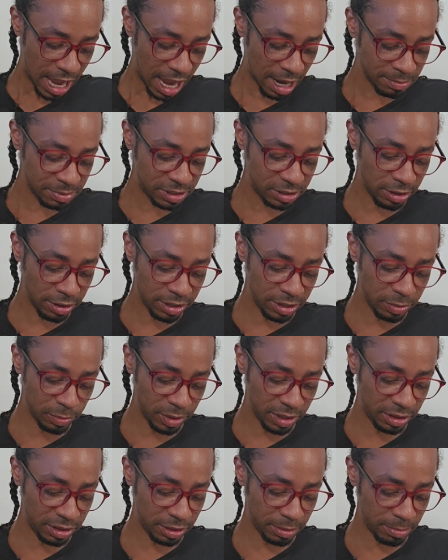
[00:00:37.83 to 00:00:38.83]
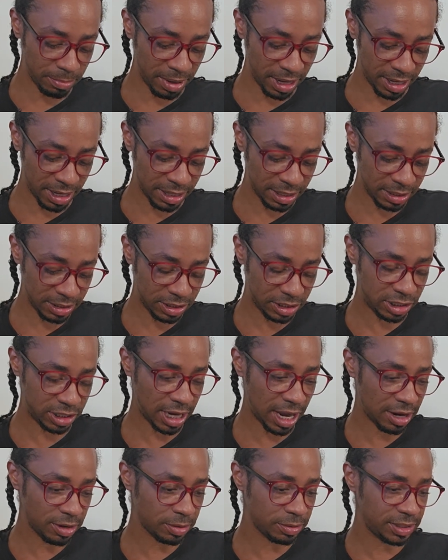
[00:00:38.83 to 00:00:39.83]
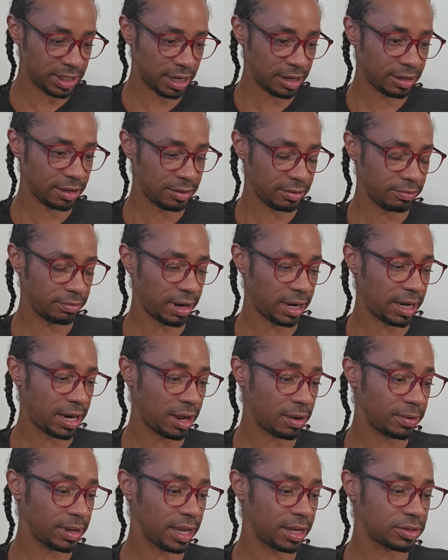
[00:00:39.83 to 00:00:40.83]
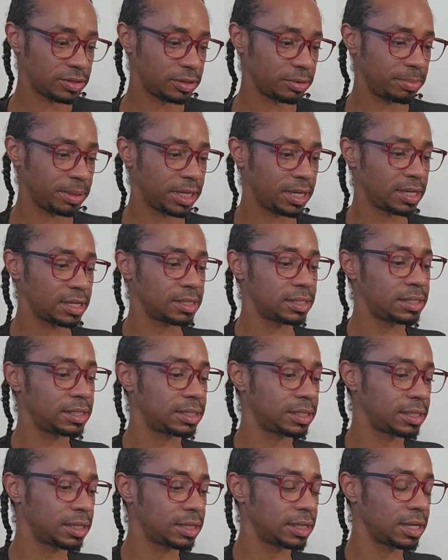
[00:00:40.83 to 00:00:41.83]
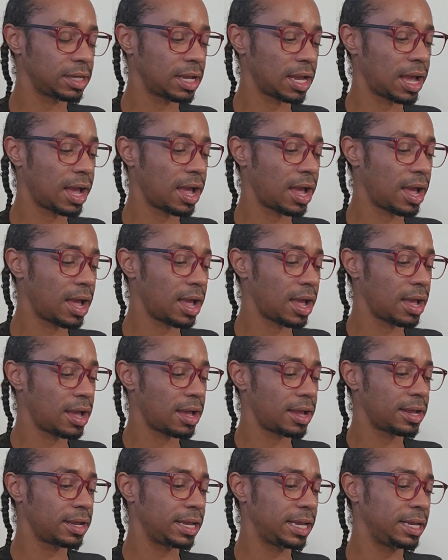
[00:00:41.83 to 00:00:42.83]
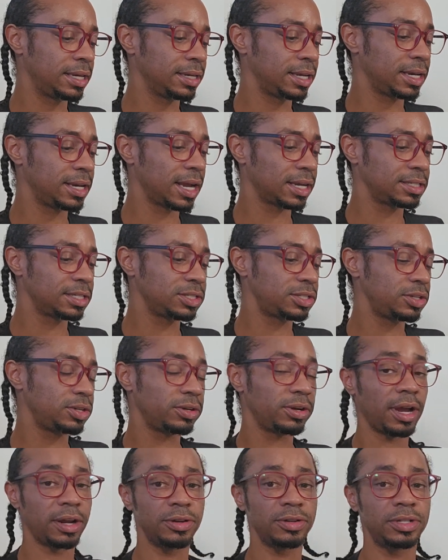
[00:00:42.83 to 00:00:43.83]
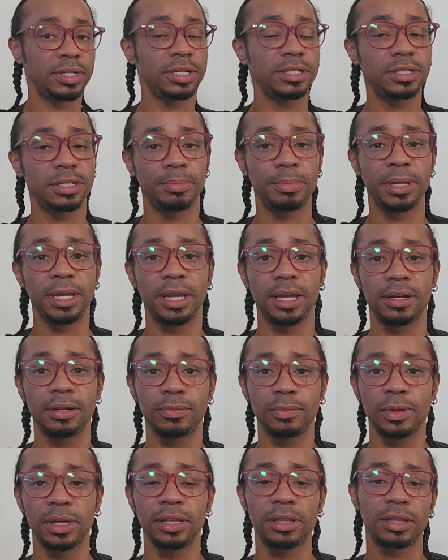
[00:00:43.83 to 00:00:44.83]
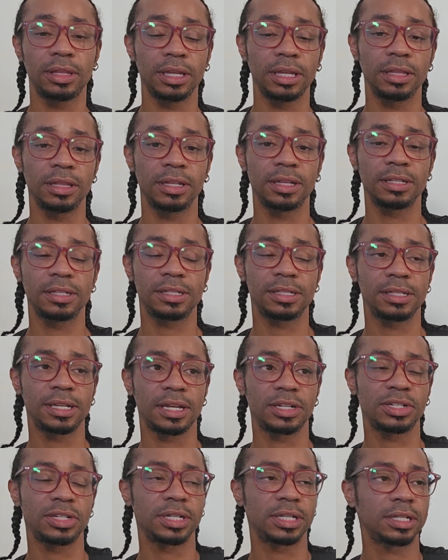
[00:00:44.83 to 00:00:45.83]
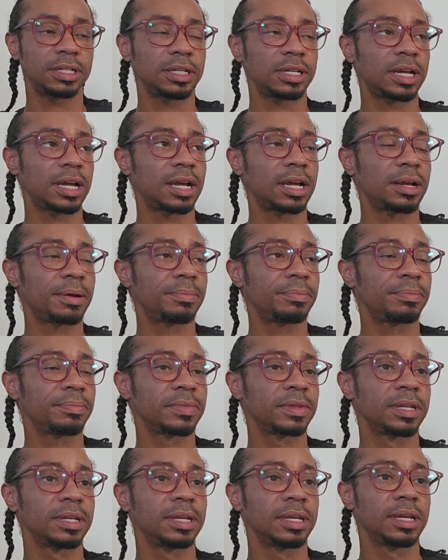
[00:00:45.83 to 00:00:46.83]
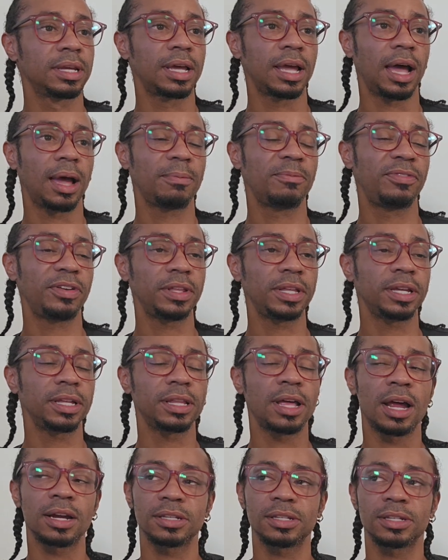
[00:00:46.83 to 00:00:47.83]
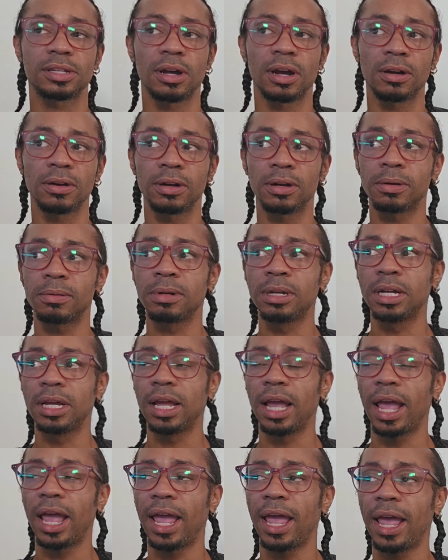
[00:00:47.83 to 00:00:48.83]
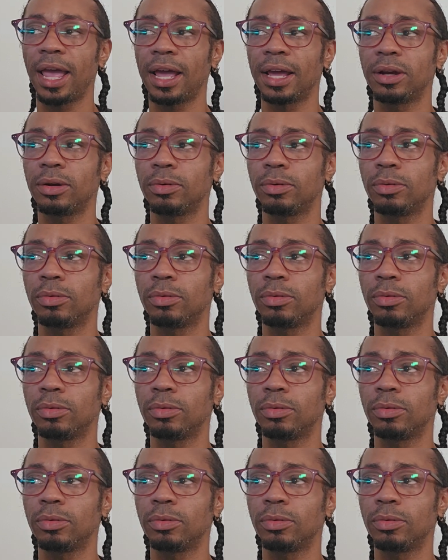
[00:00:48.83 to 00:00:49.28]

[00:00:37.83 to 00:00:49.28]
starting with my shadow deck right now, Cancer, because in connecting to your energy to begin with in this session, I'm feeling a lot of sorrow and